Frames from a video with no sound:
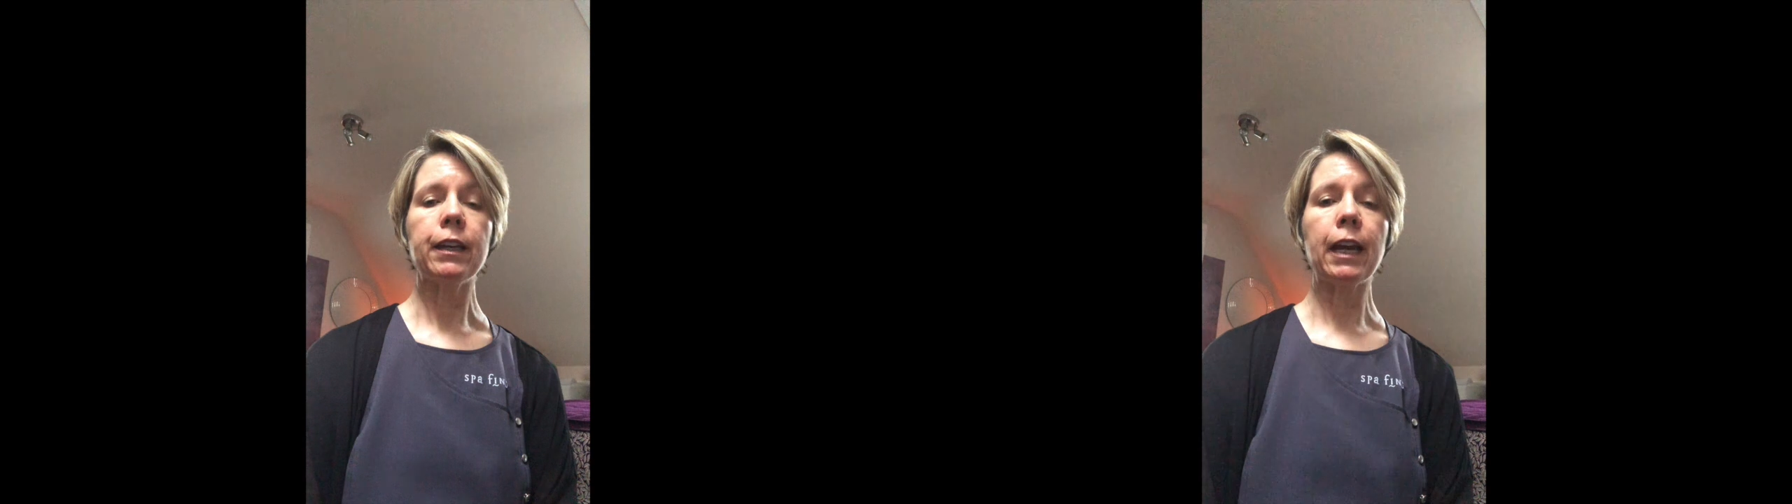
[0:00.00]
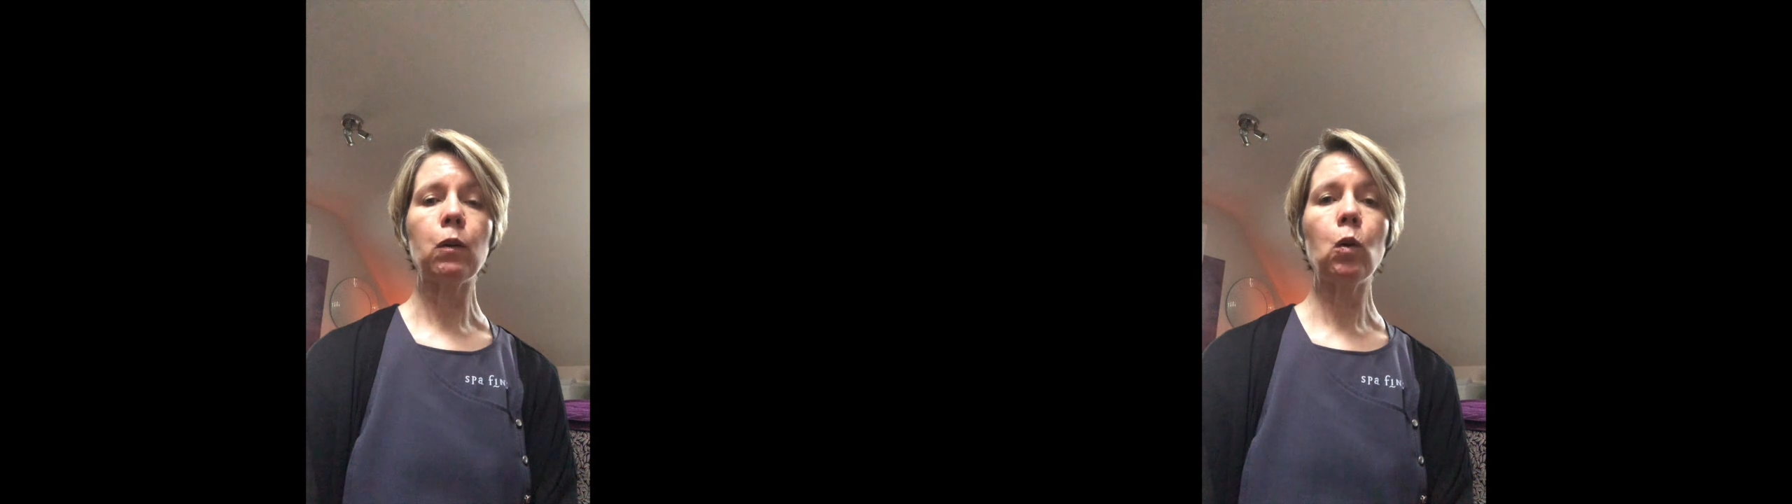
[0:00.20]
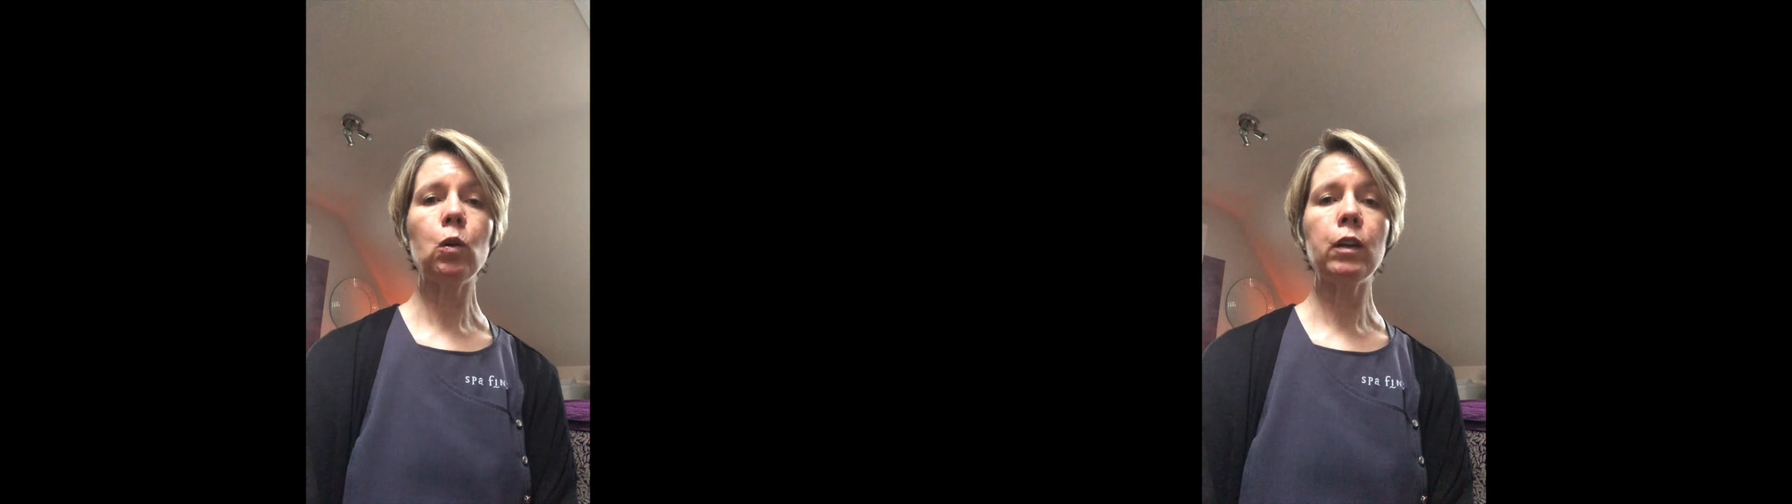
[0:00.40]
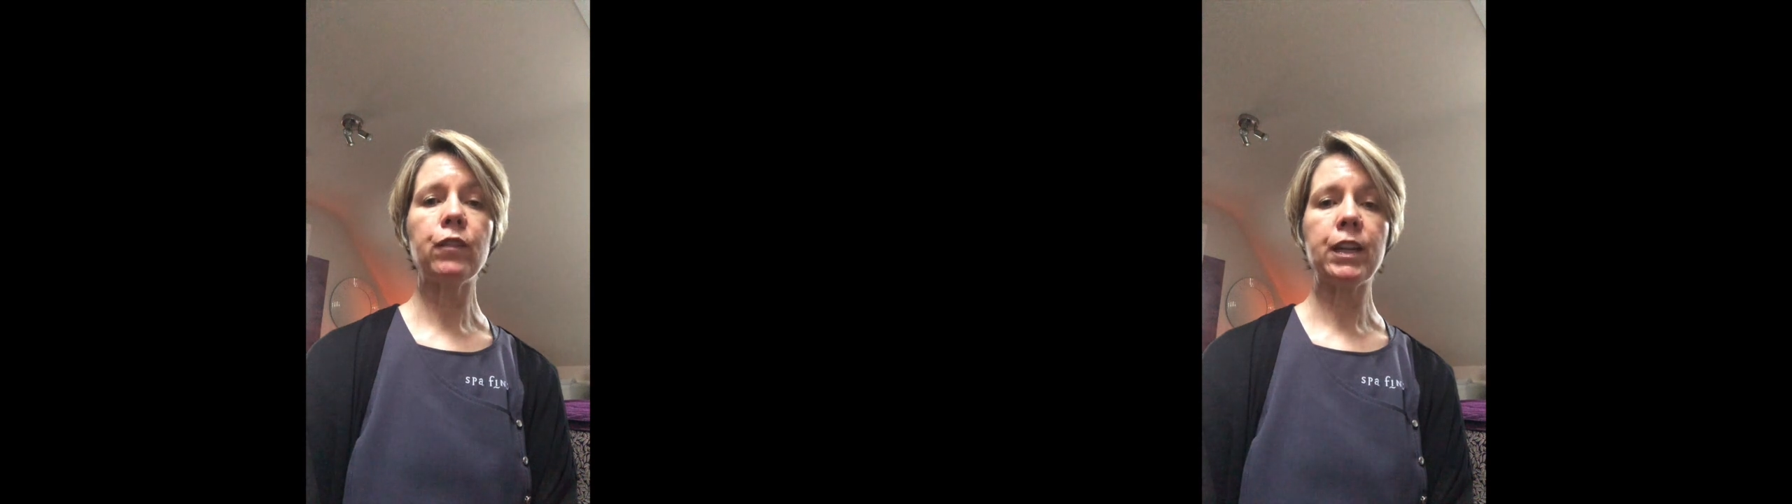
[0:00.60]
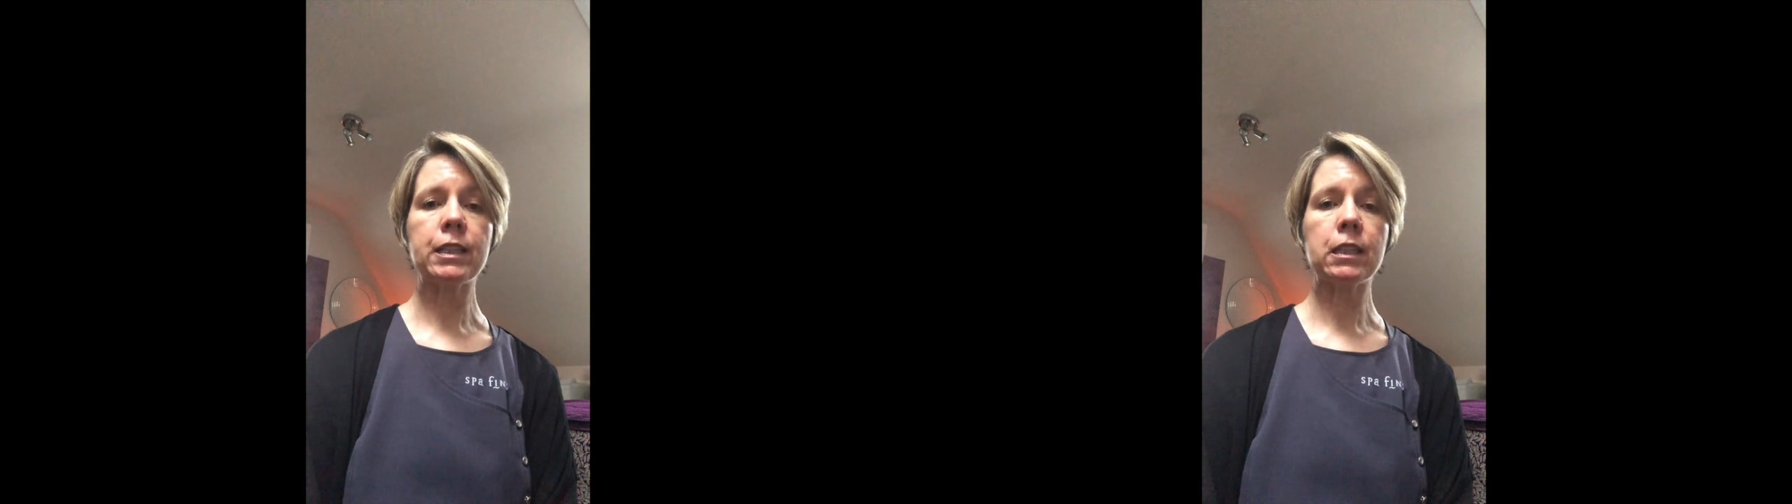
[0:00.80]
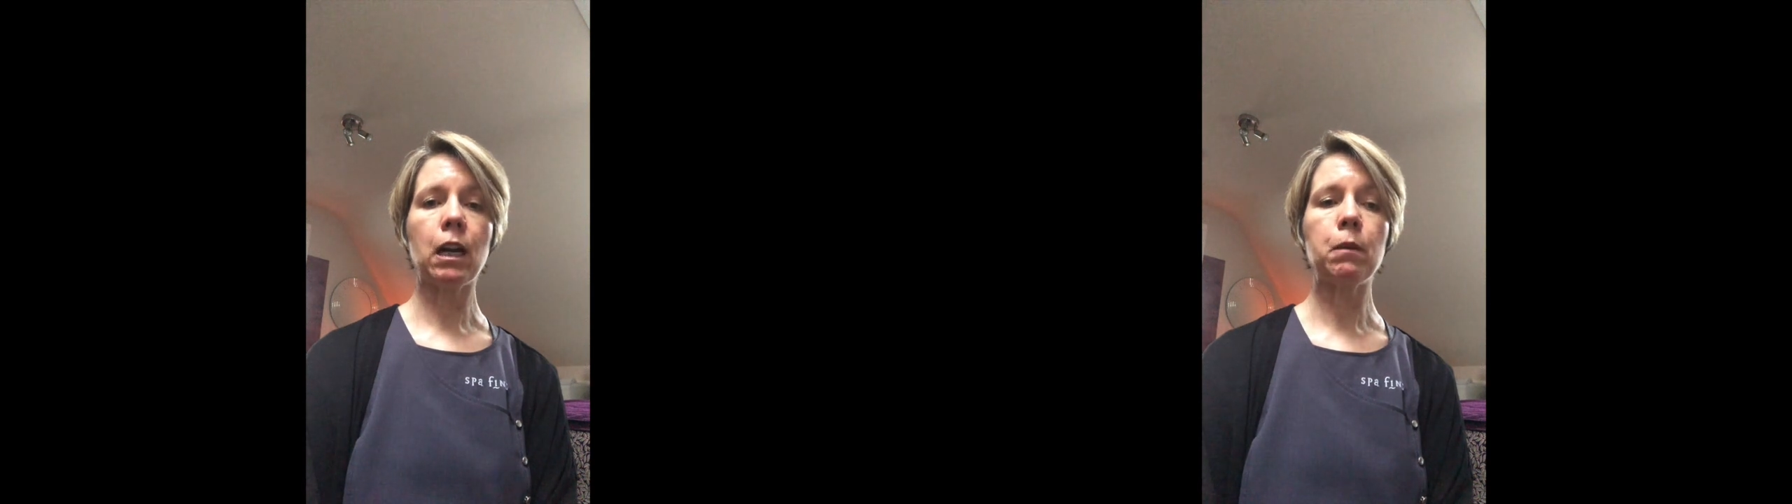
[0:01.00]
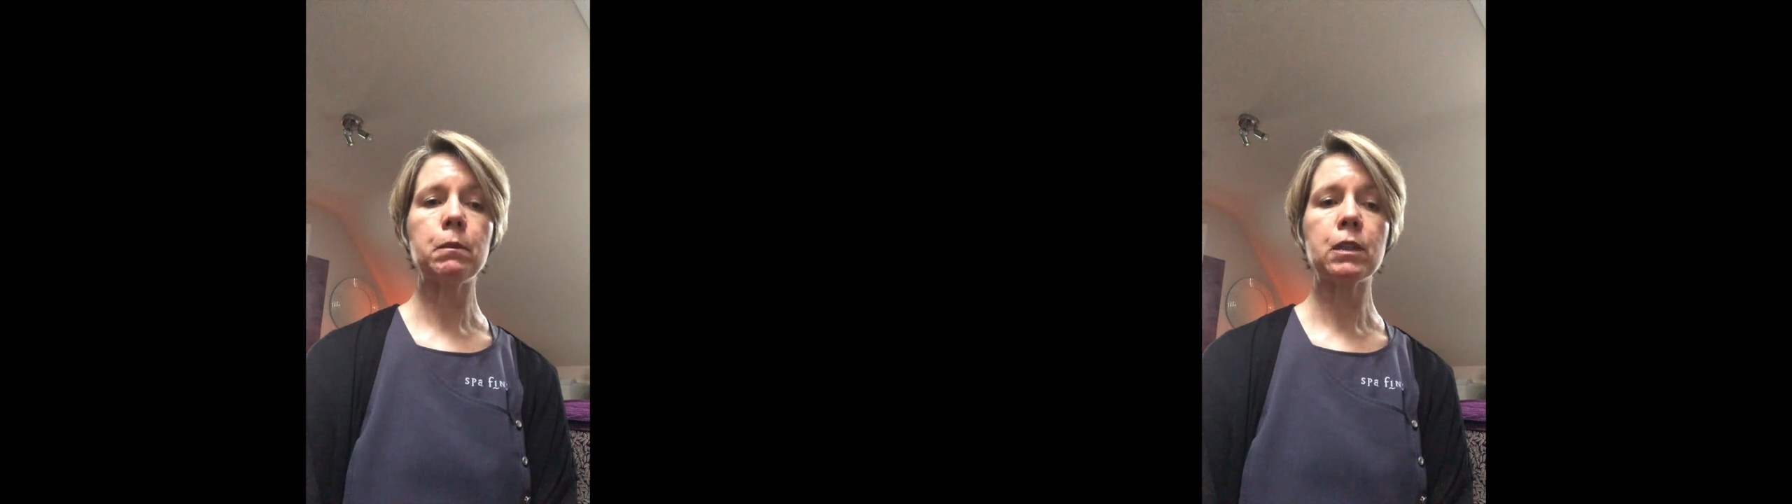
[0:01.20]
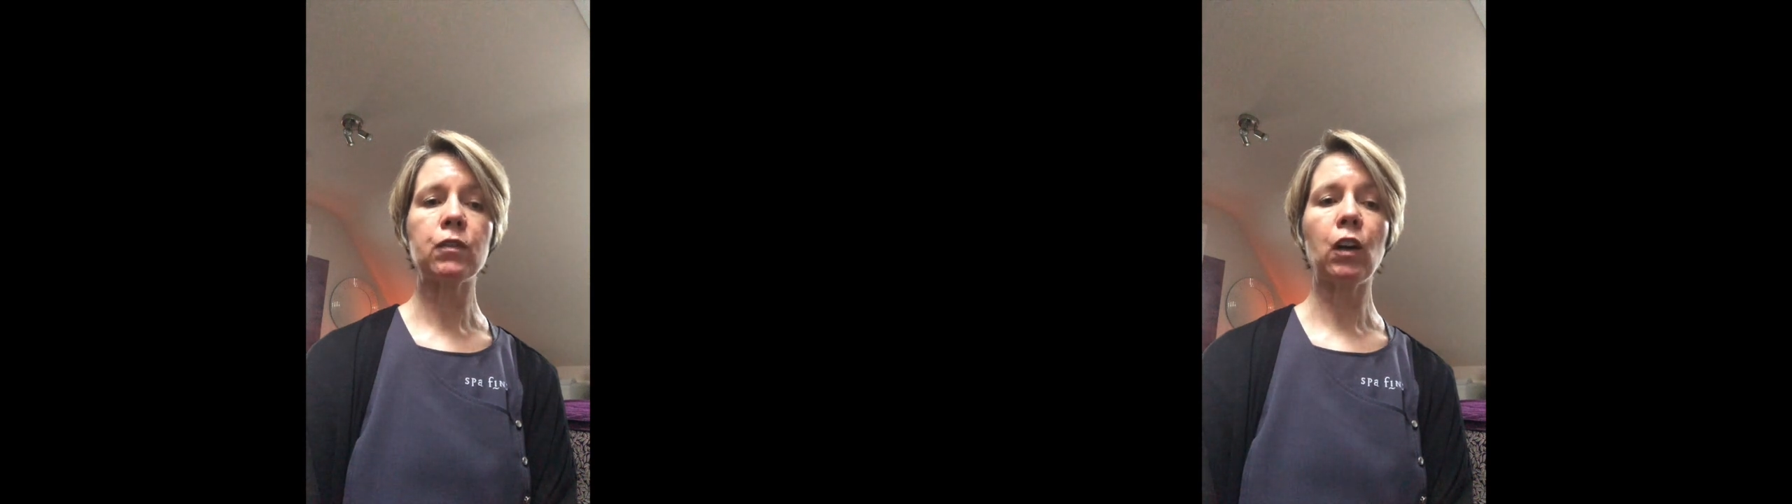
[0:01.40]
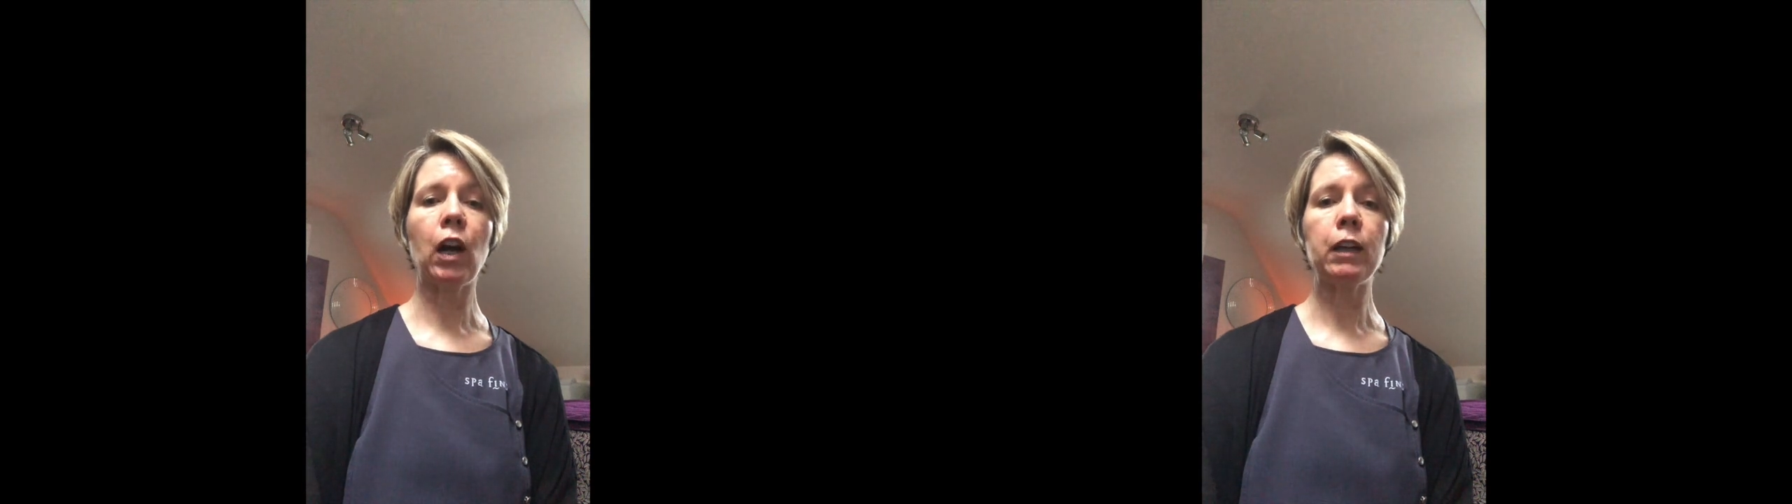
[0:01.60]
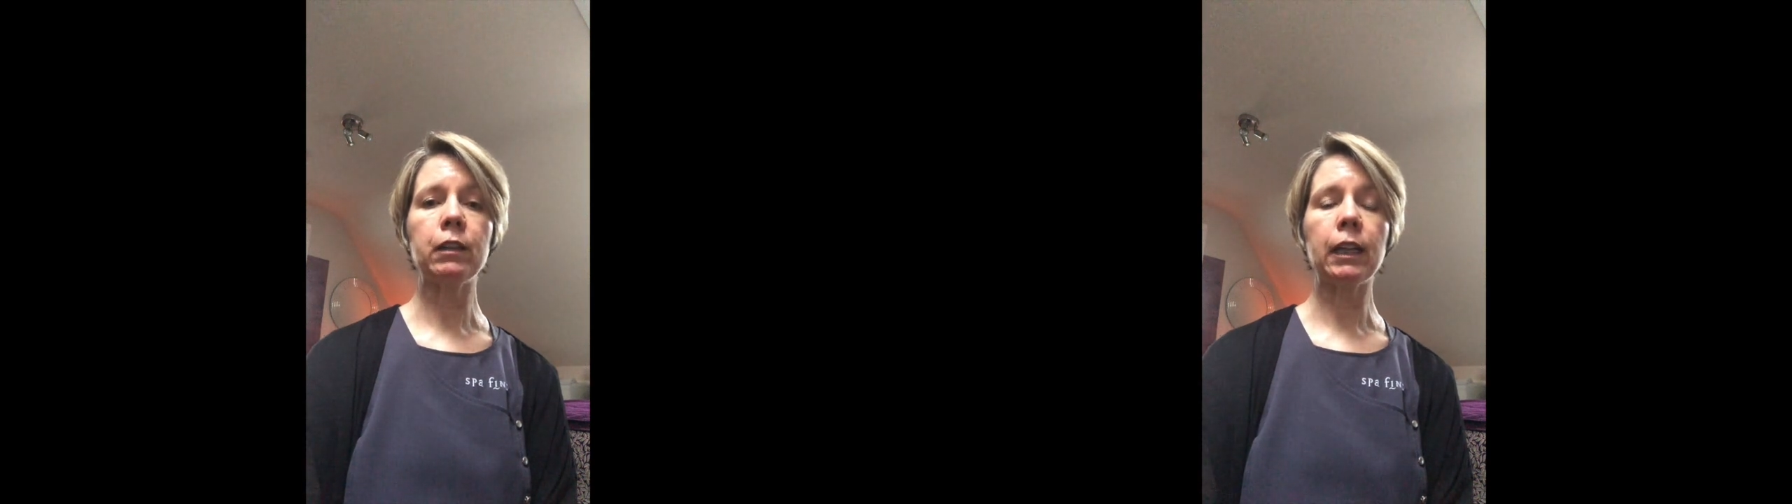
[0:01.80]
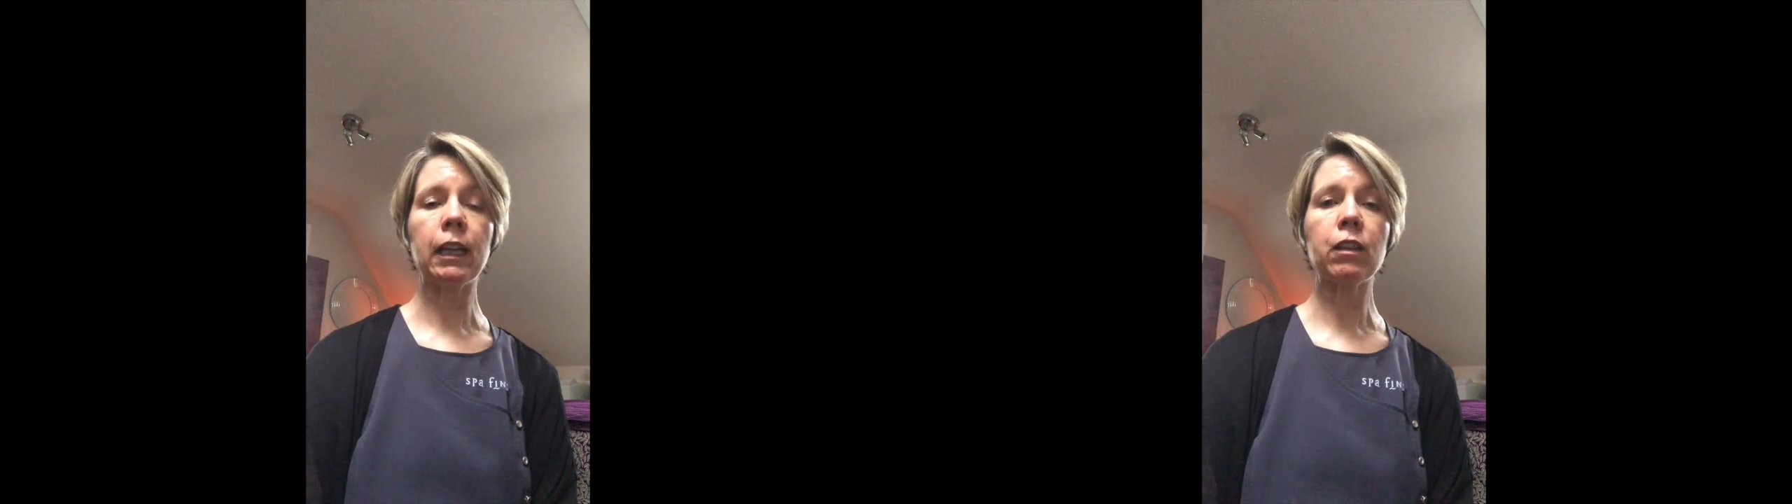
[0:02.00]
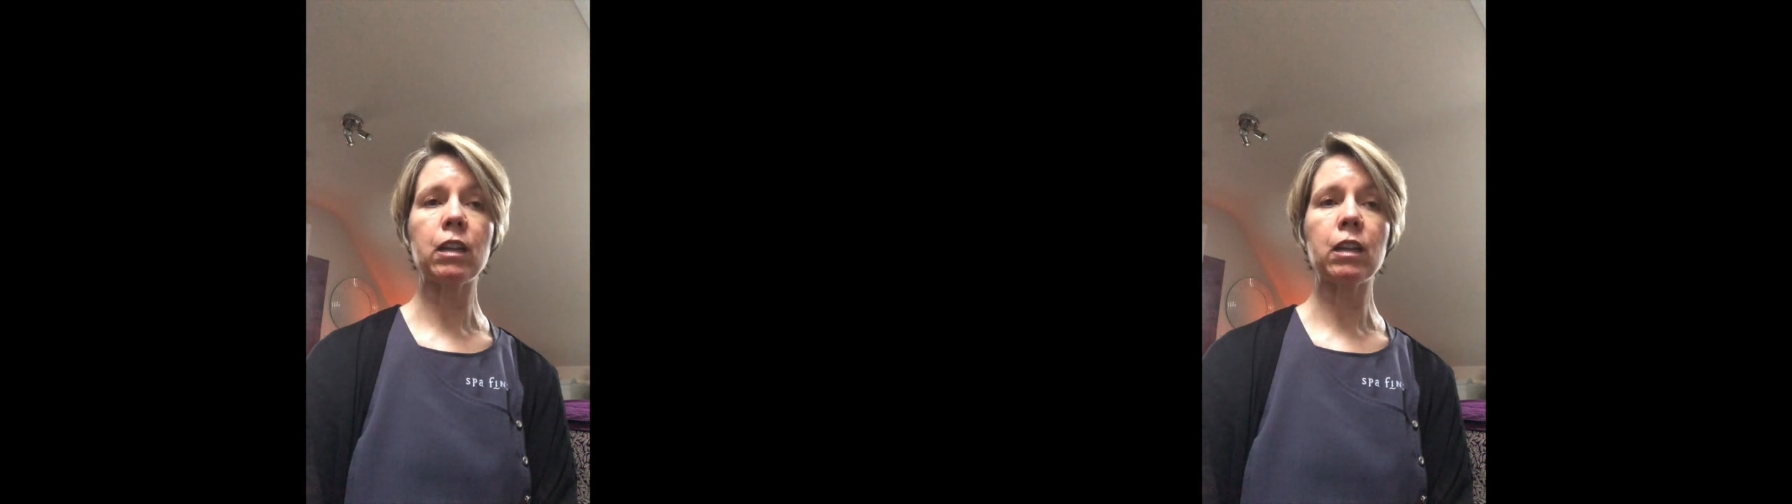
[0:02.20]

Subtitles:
Now, all of this comes for only